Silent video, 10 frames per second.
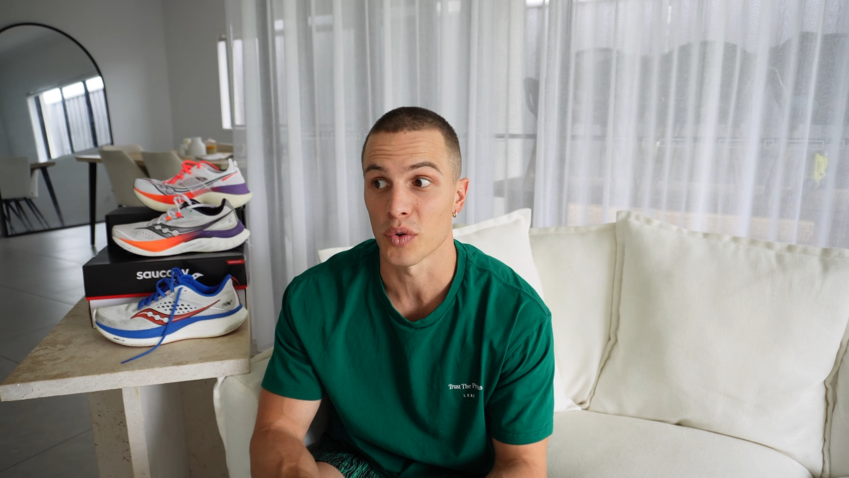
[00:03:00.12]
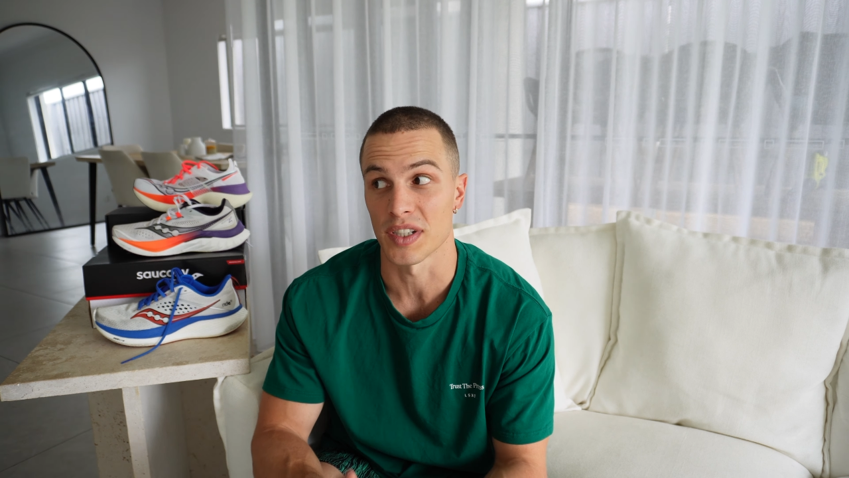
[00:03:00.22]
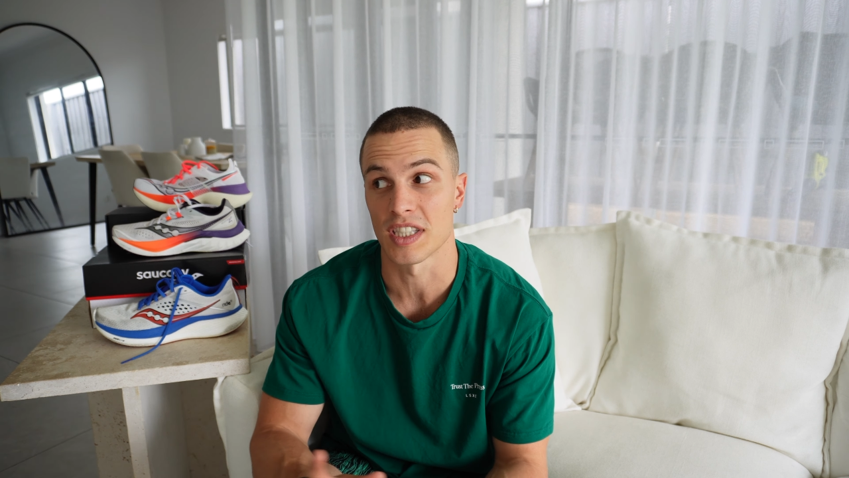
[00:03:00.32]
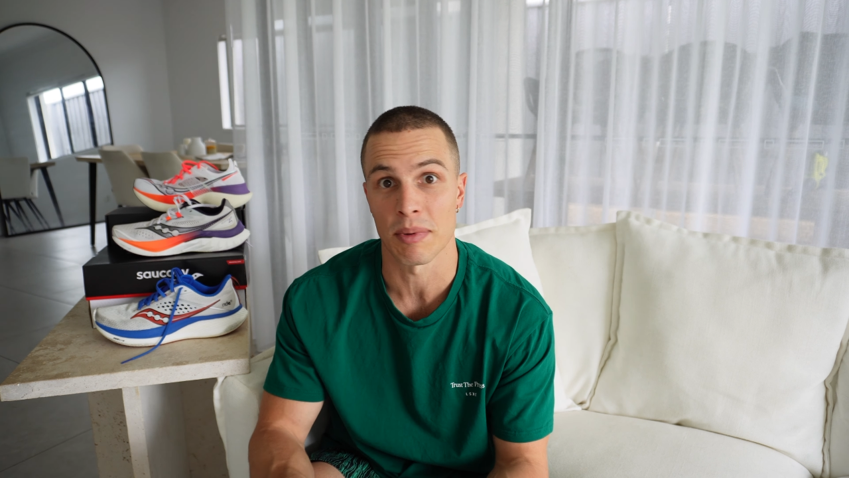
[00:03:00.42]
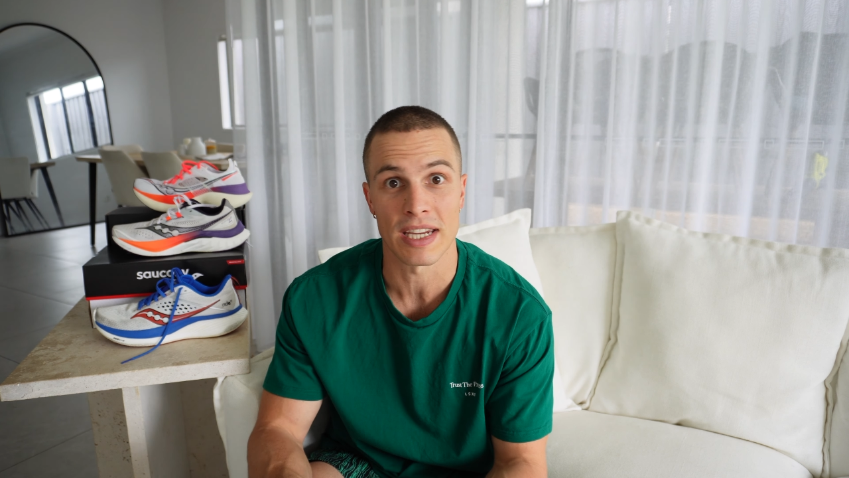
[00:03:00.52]
or your
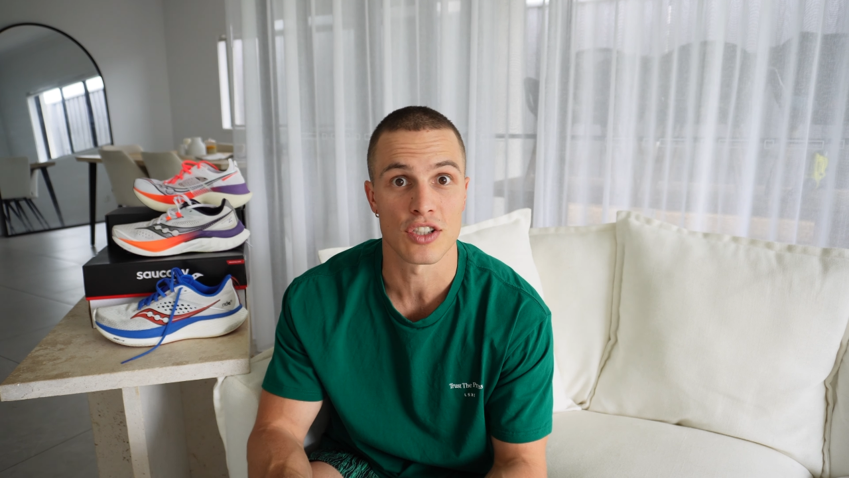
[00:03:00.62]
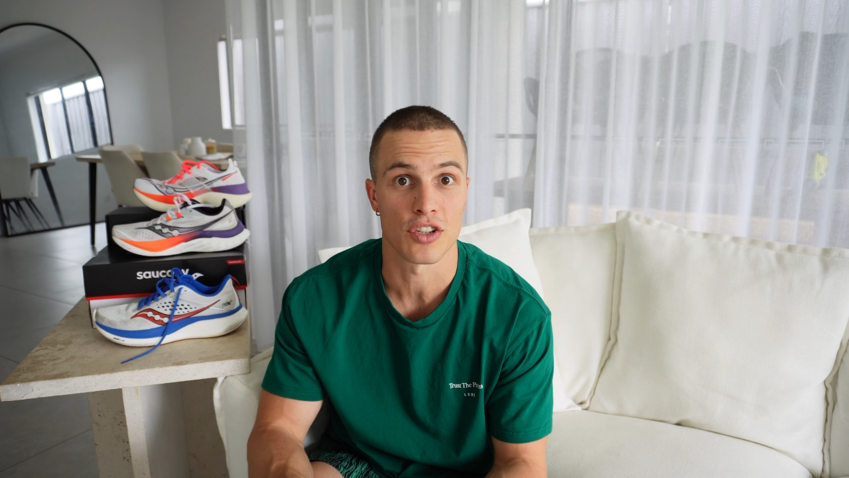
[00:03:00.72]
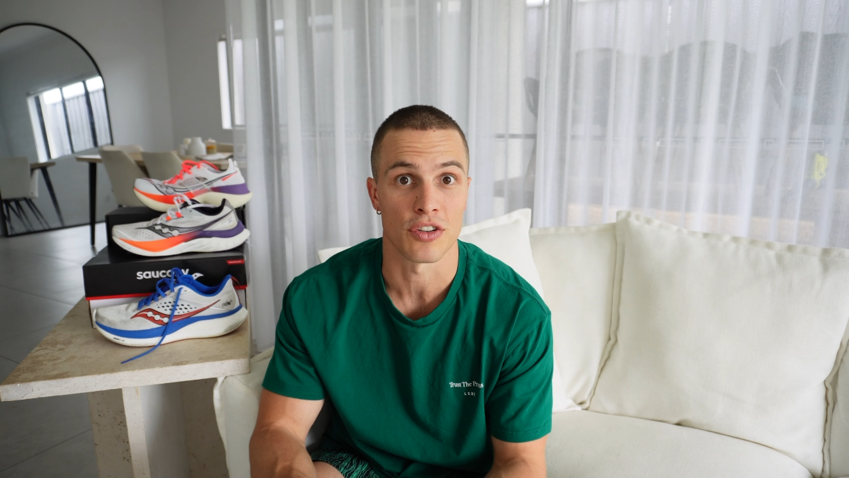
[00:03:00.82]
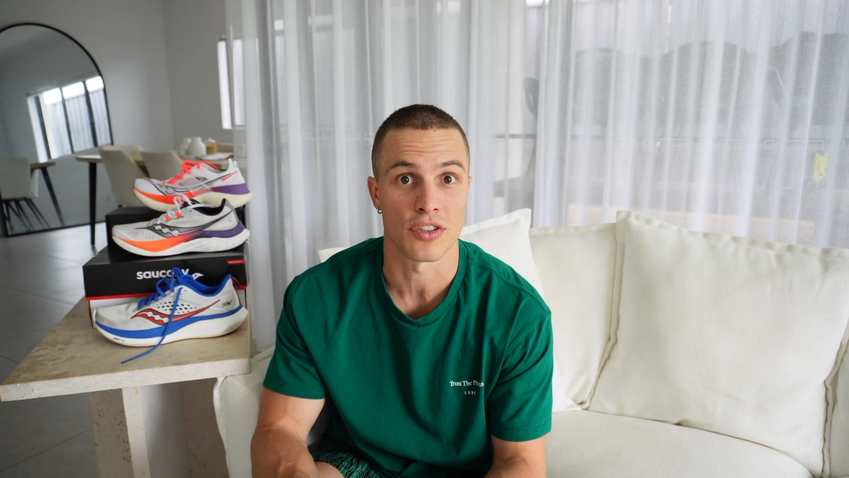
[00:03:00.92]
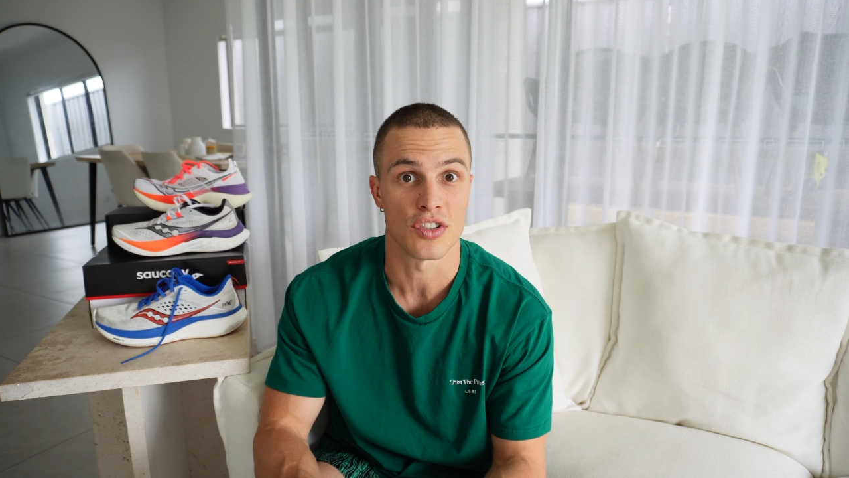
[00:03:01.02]
speed
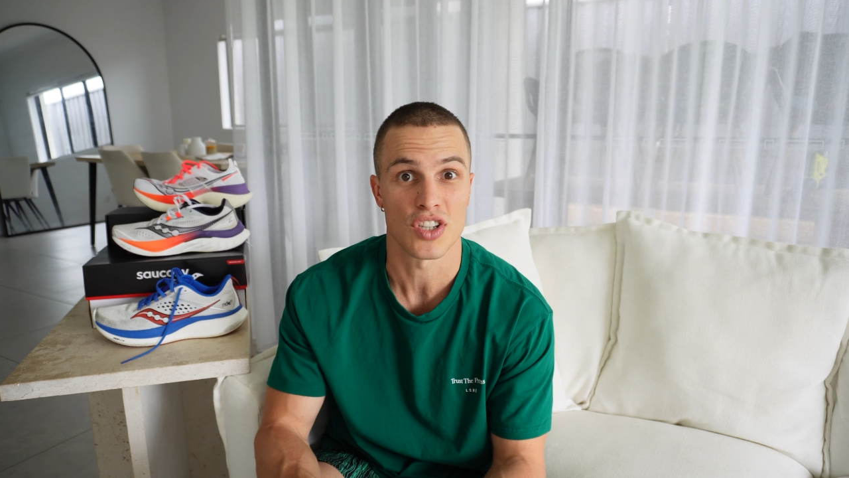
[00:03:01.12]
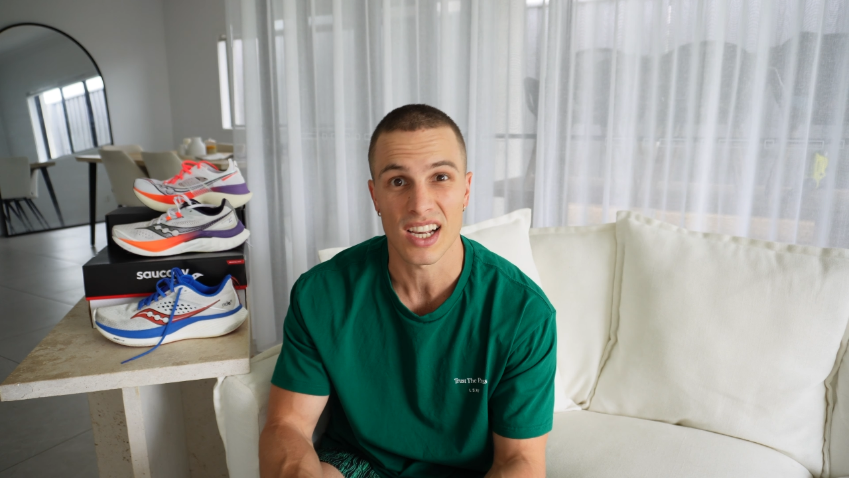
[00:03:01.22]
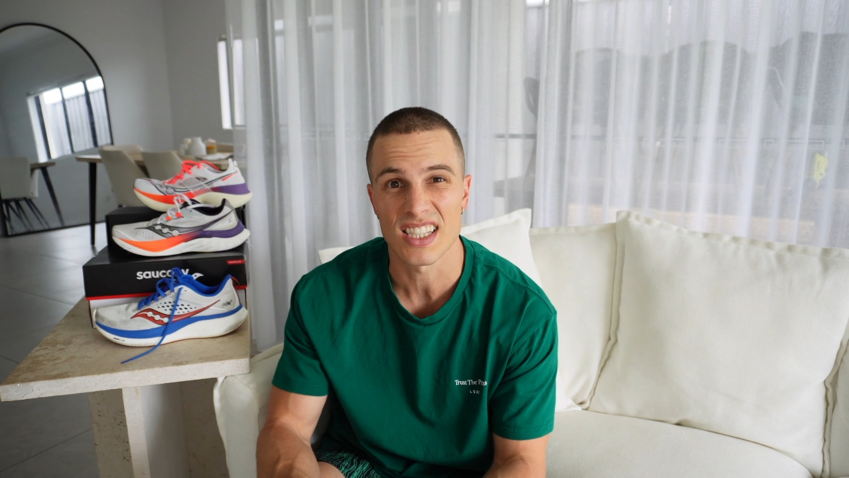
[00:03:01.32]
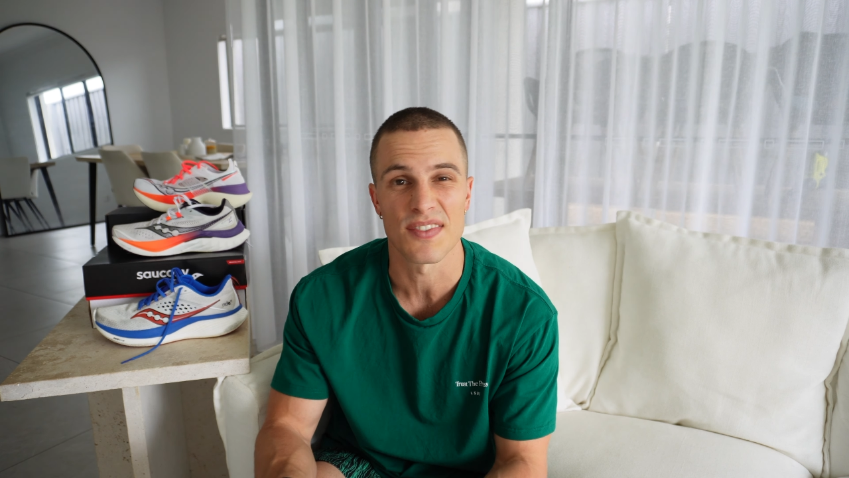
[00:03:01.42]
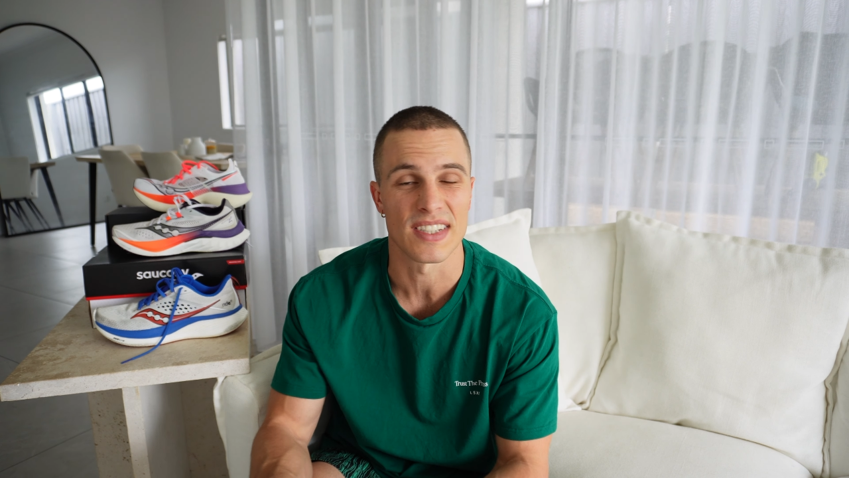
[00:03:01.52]
shoes just